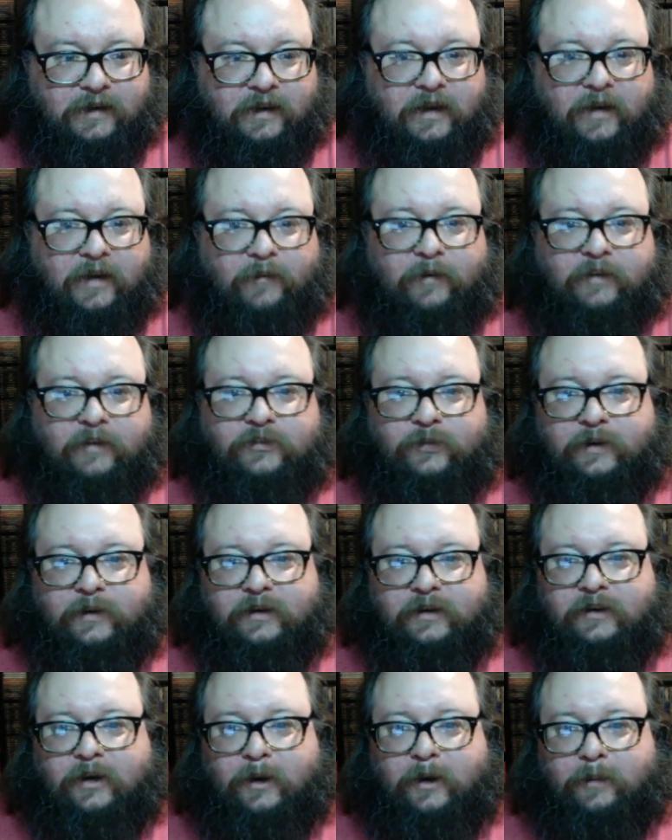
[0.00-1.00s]
Well, Twin
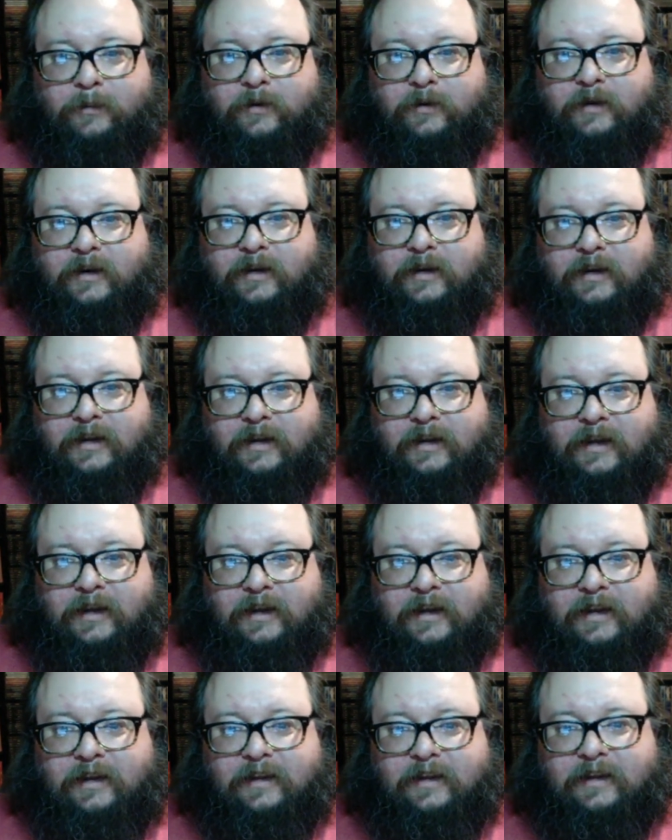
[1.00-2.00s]
Cobra,
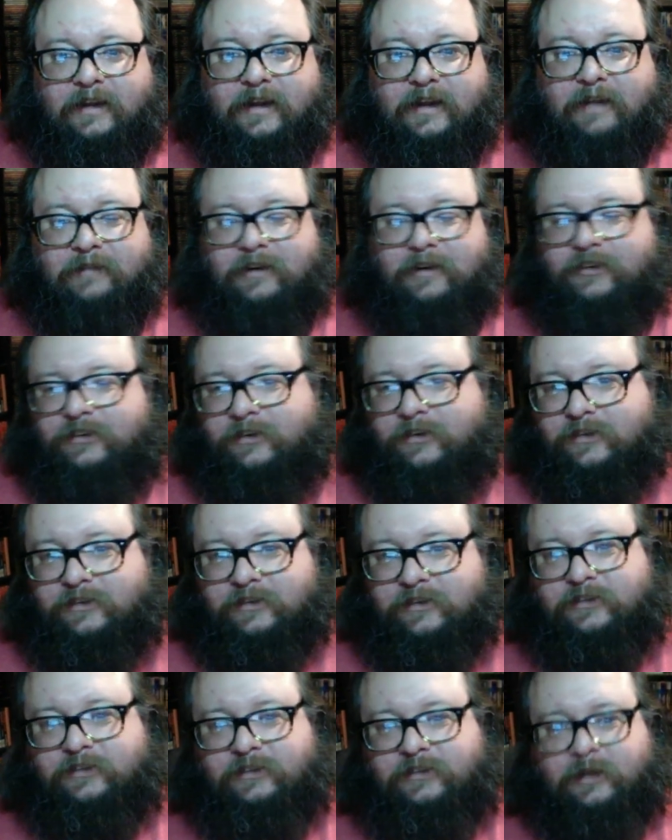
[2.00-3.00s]
I'm not sure it's a
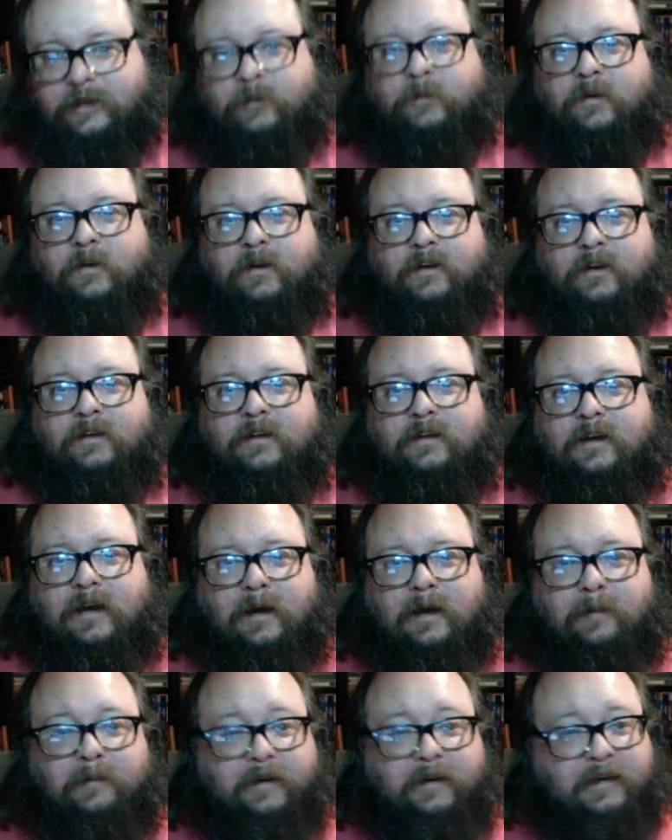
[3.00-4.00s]
sequel,
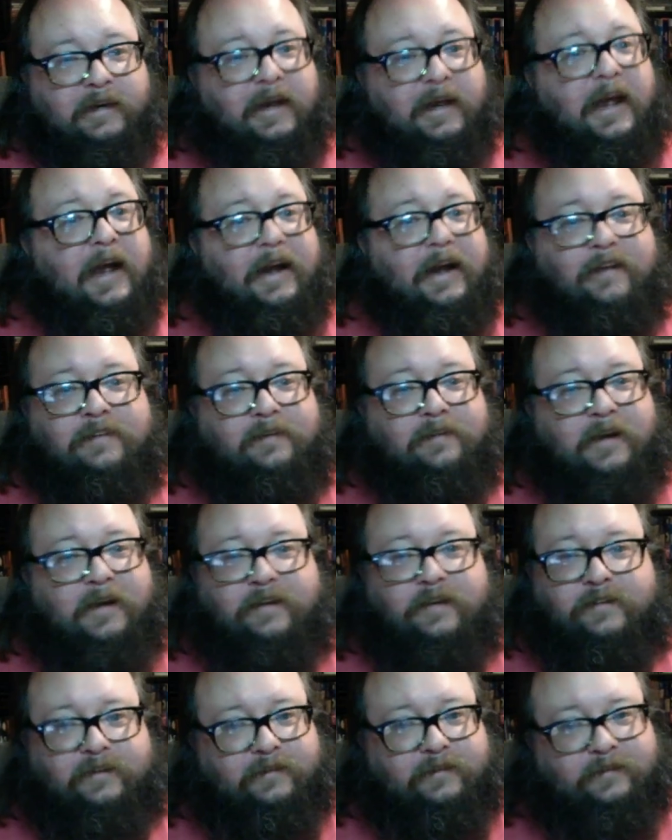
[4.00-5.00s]
but yeah, it's
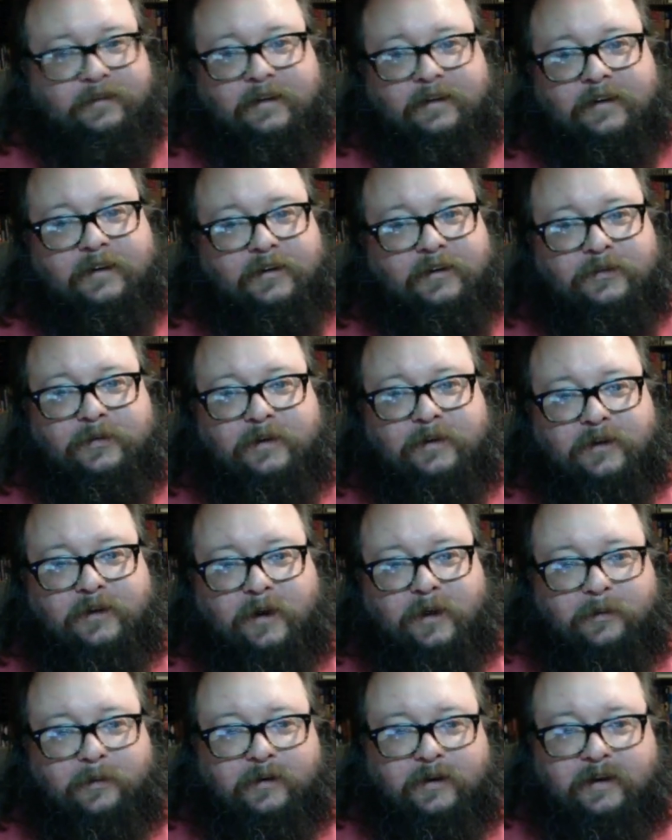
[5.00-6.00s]
amazing. Twin
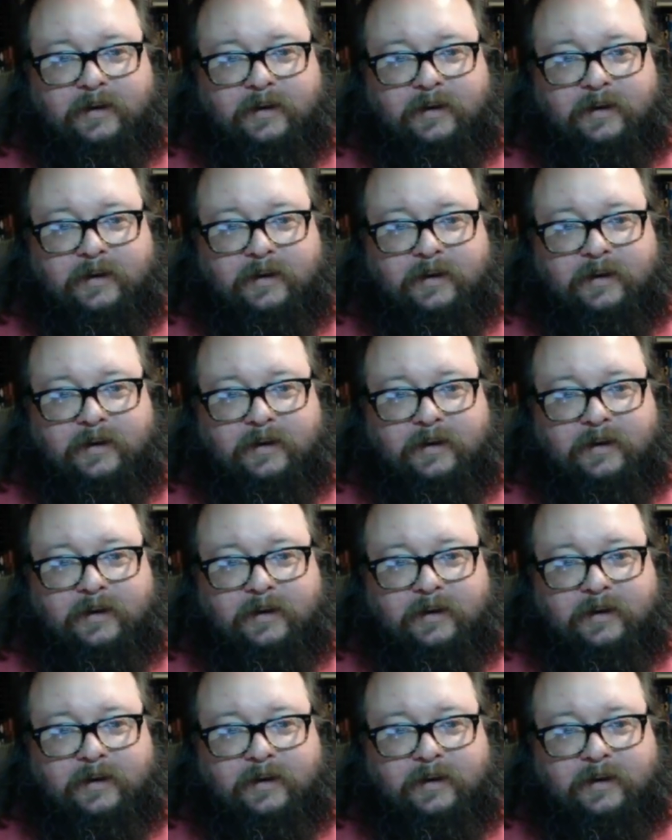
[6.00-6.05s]
Cobra.